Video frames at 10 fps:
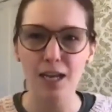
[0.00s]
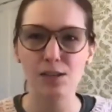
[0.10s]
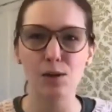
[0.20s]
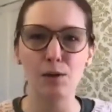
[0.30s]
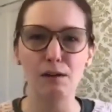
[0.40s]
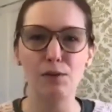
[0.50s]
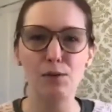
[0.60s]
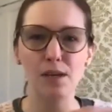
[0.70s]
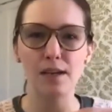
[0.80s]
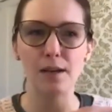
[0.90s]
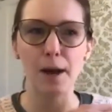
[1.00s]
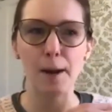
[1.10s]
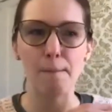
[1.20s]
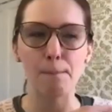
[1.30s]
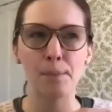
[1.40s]
So if you
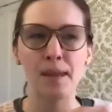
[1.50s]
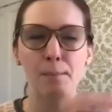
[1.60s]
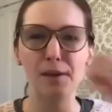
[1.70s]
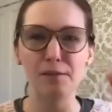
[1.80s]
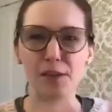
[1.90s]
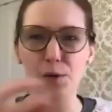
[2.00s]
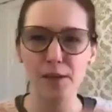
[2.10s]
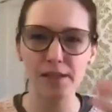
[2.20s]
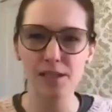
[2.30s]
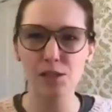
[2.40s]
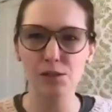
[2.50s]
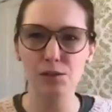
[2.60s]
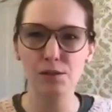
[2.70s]
can pivot quickly too